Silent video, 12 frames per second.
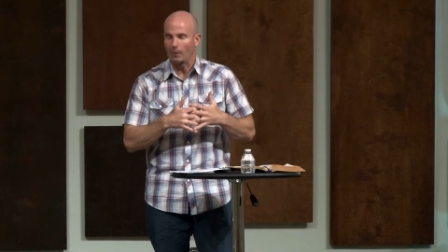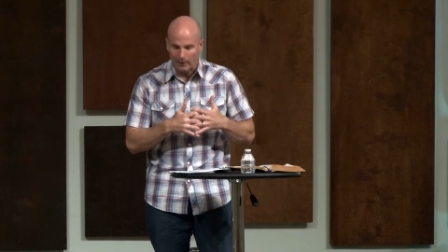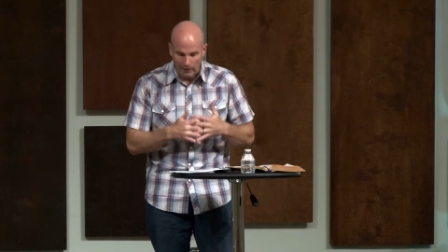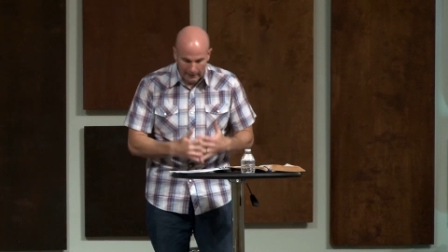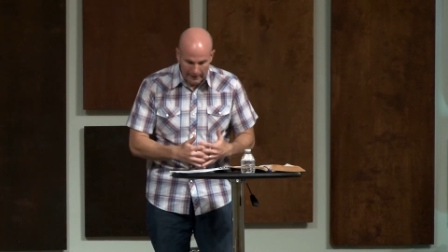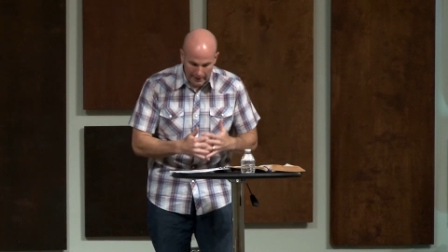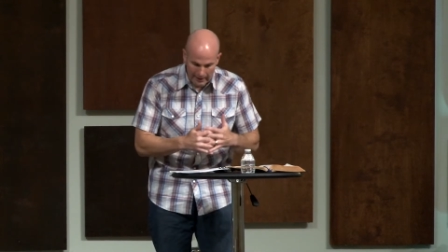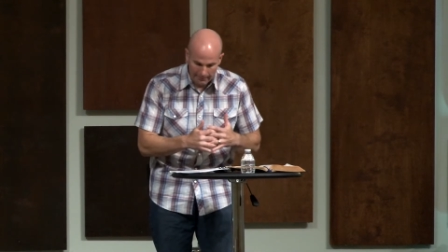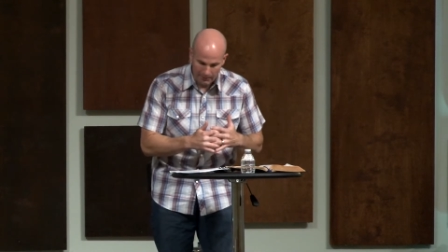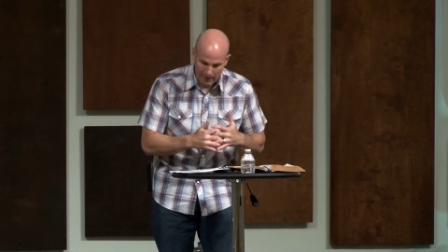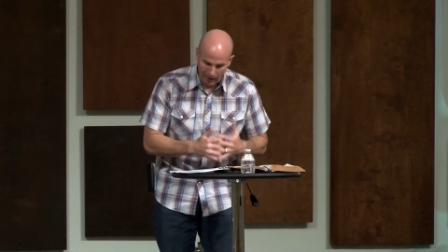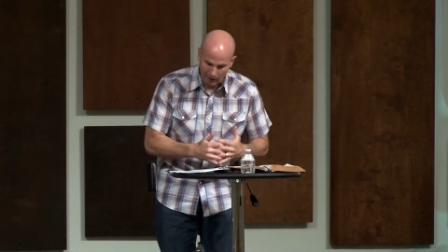on the
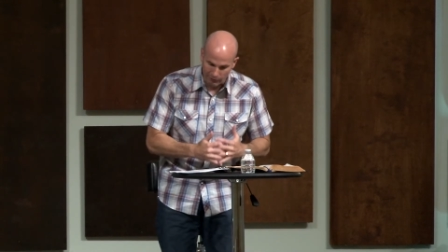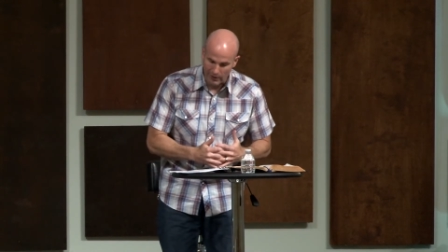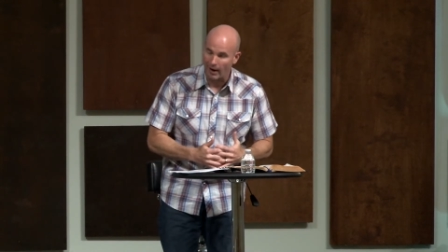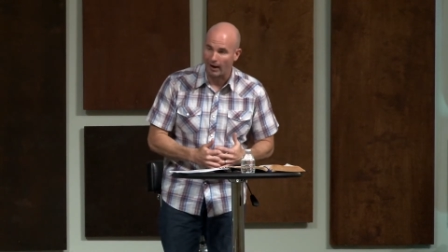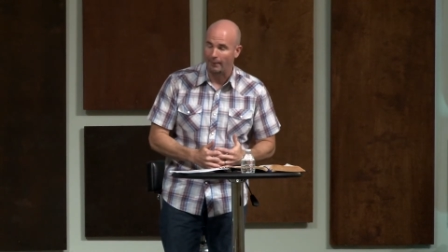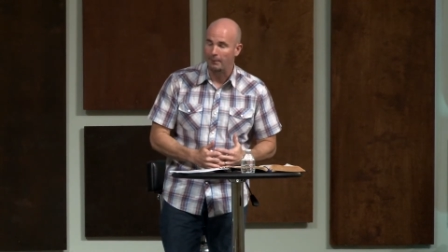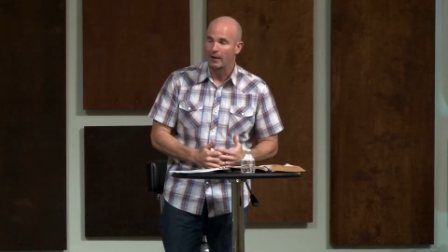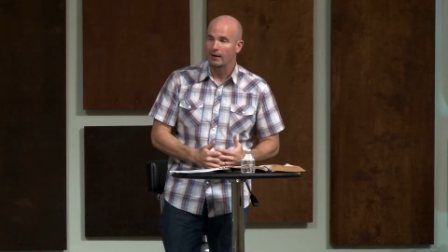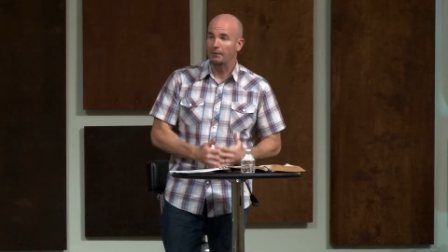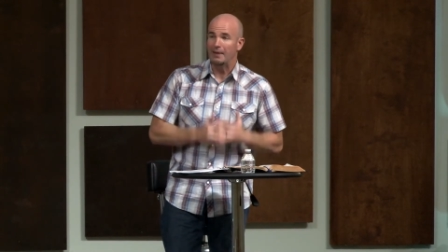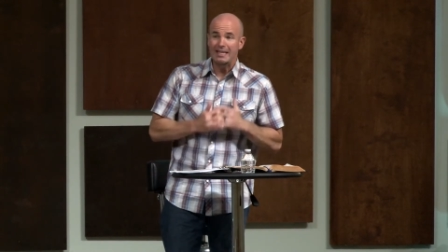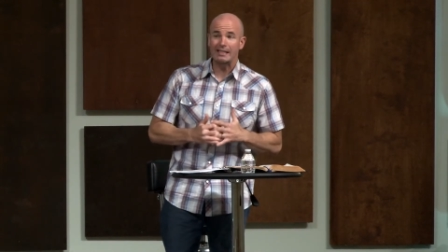leading of God.
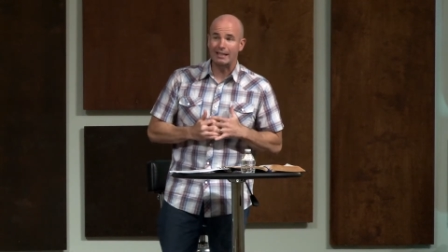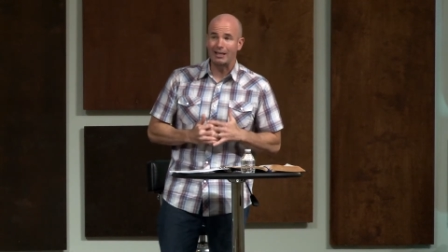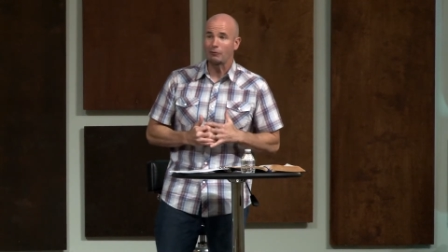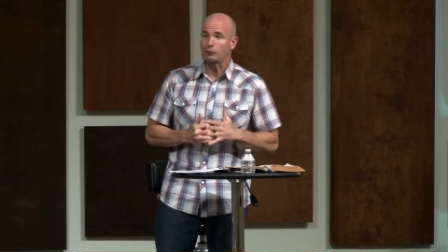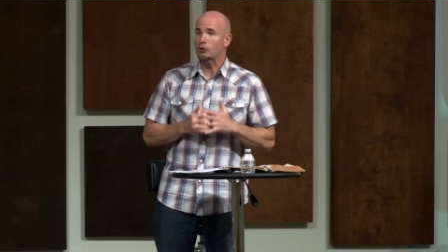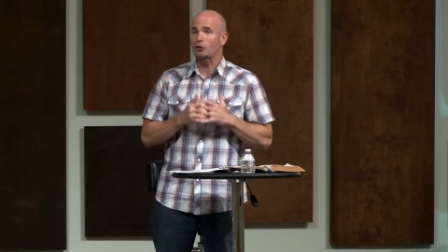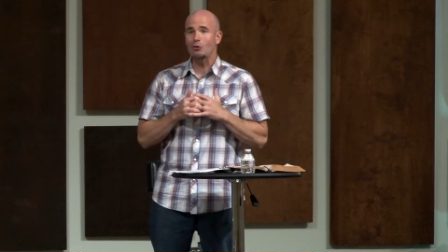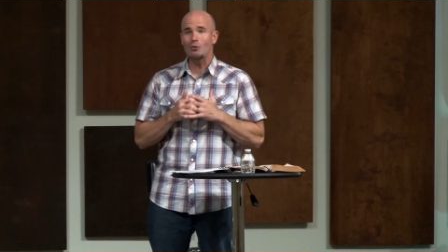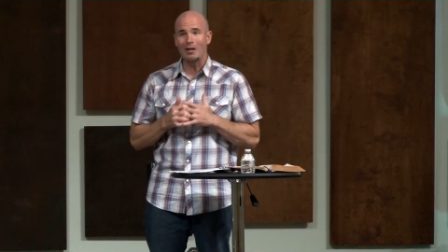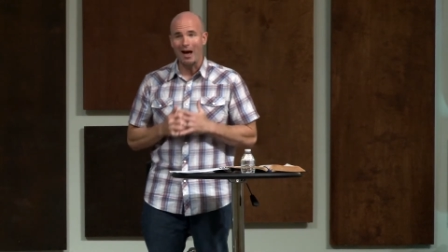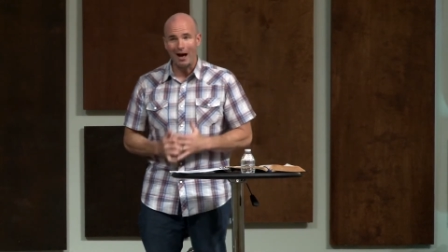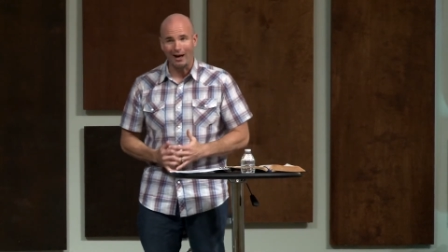These gifts do
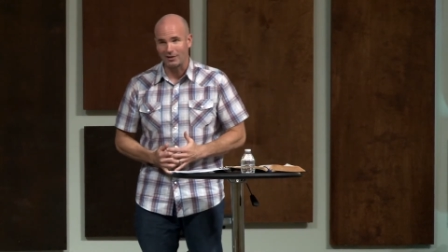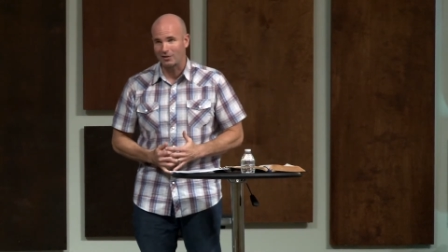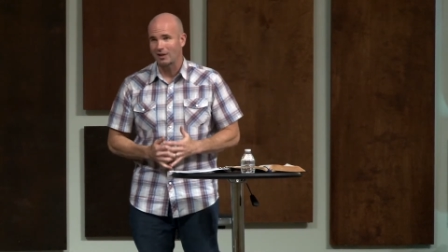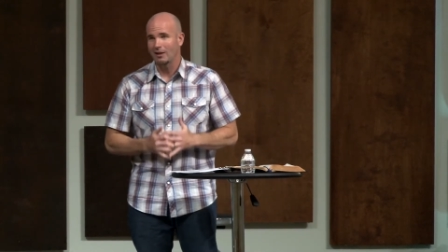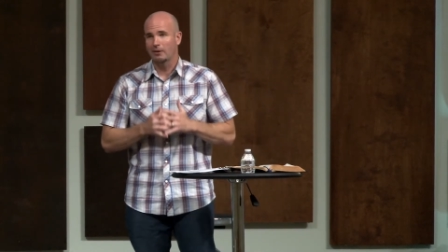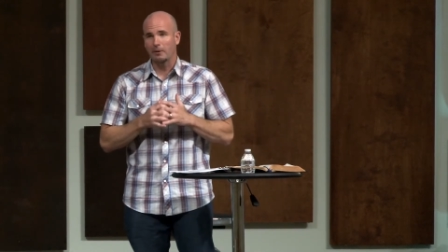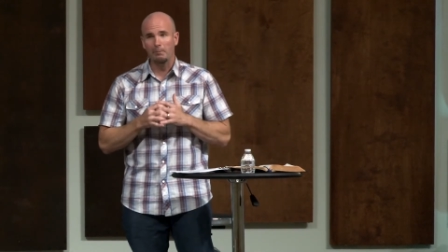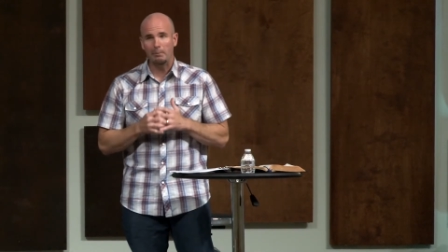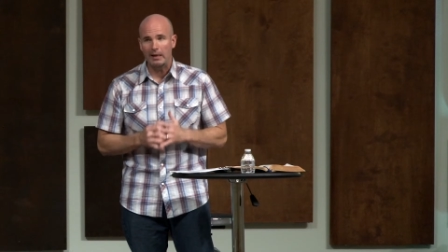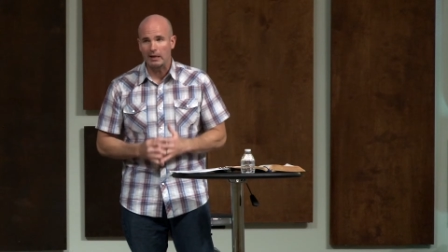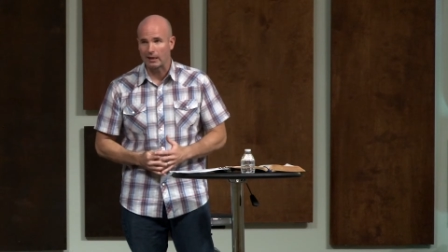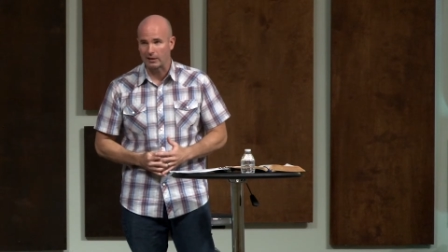not
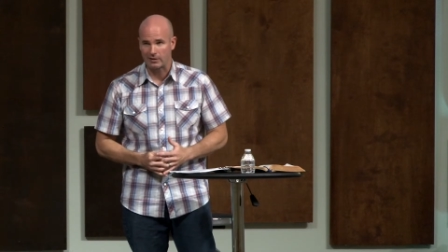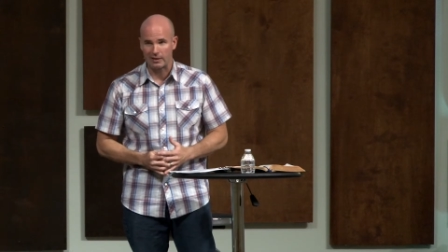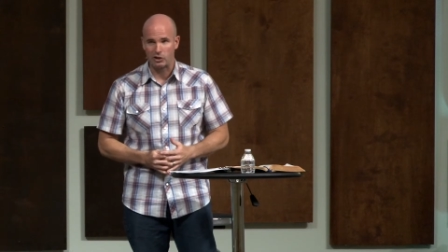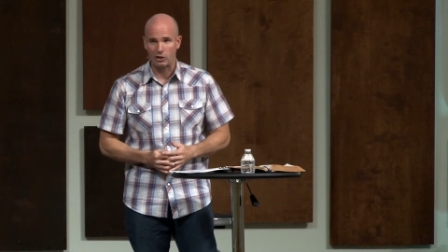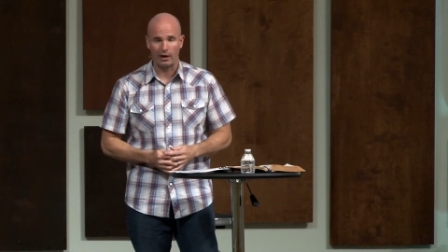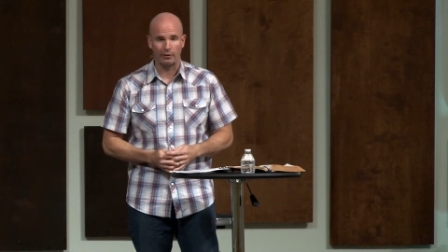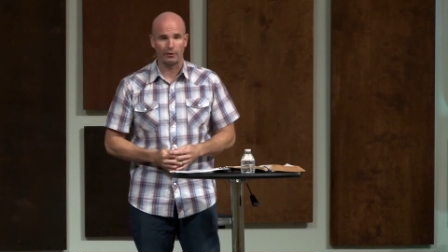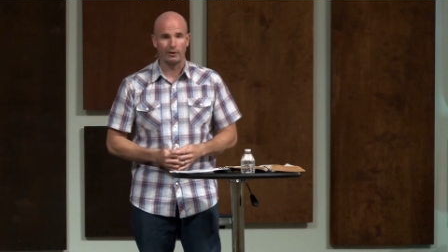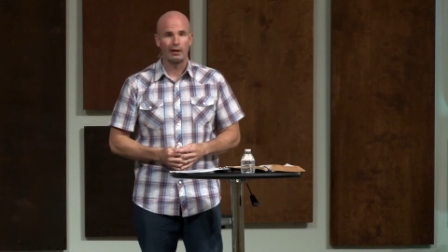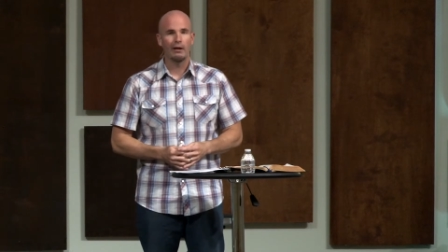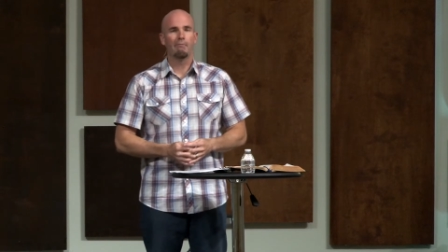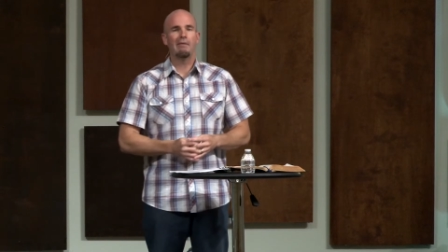compete against each other,
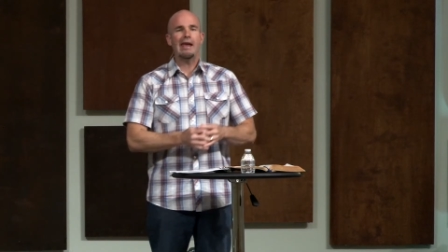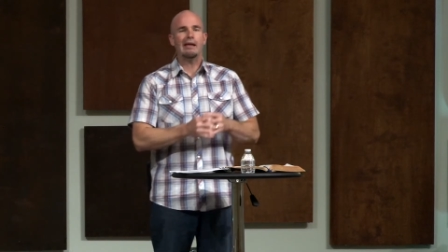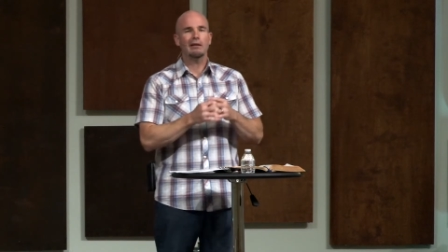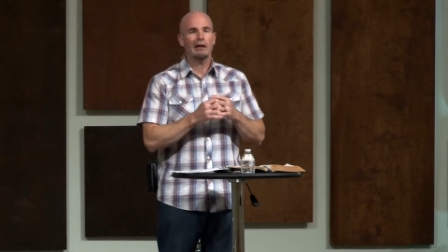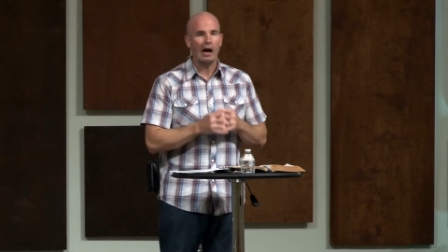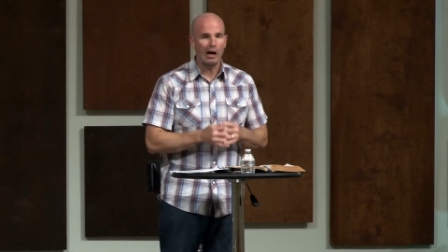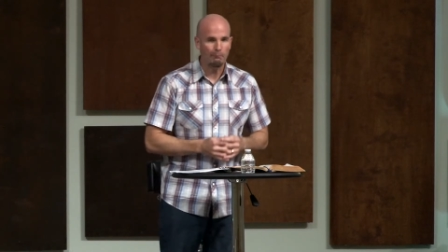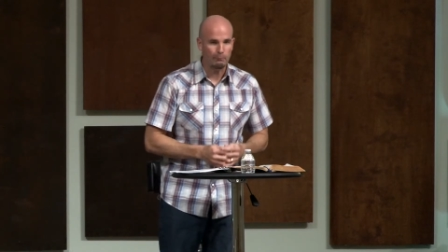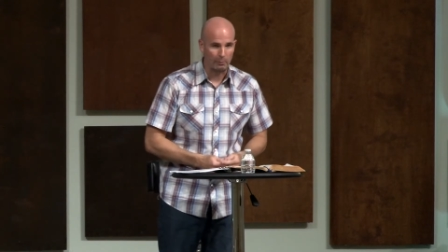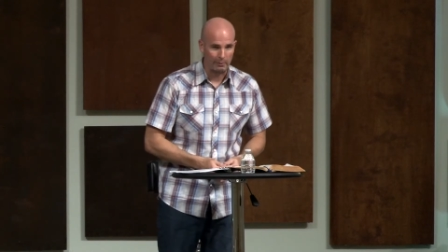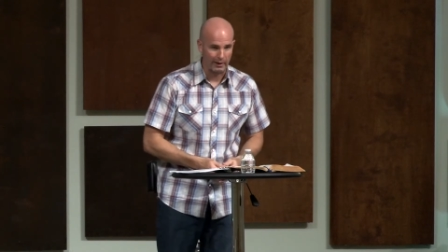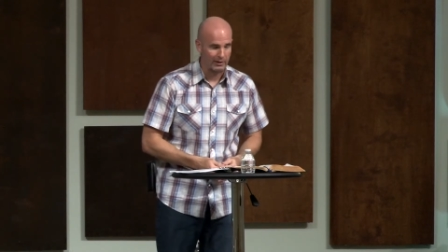they
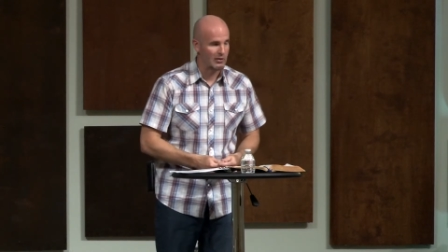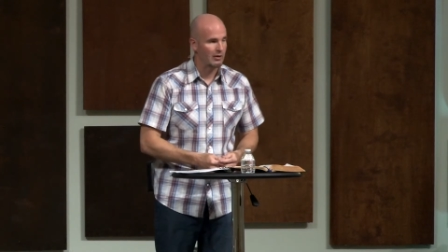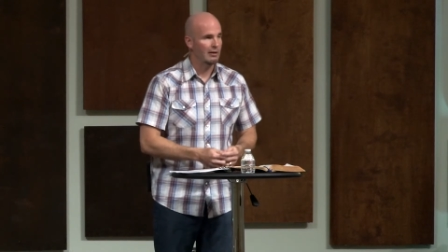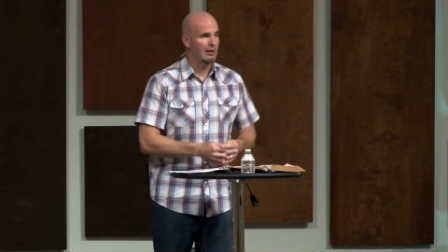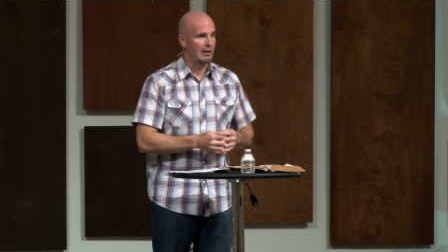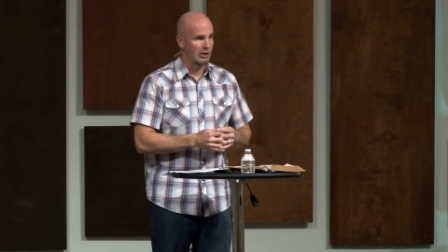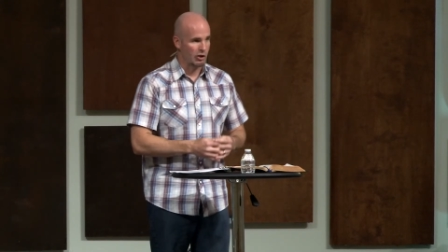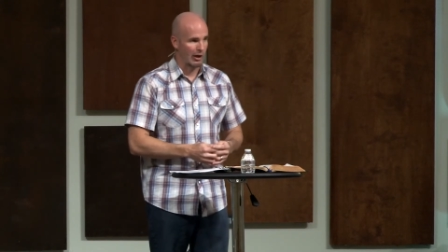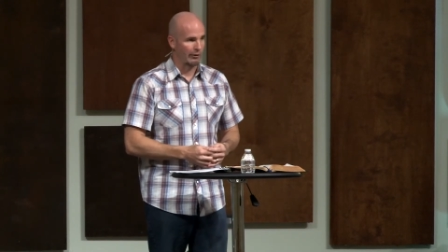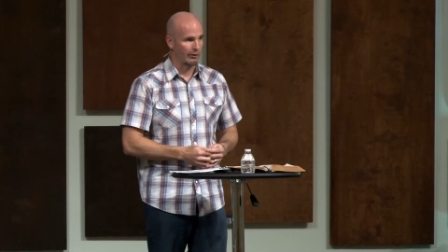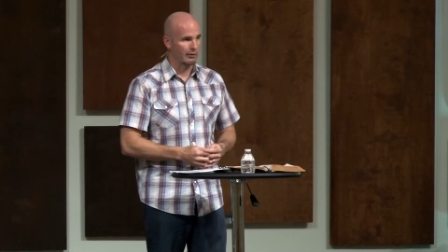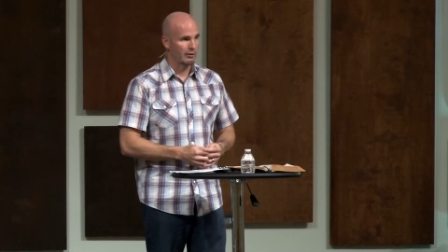complement each
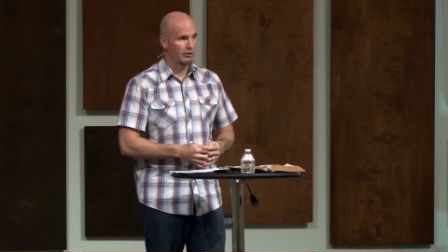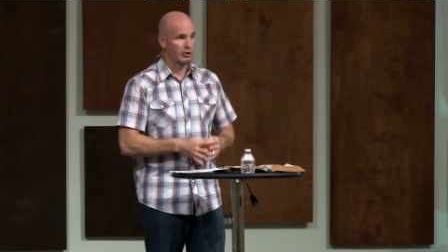other.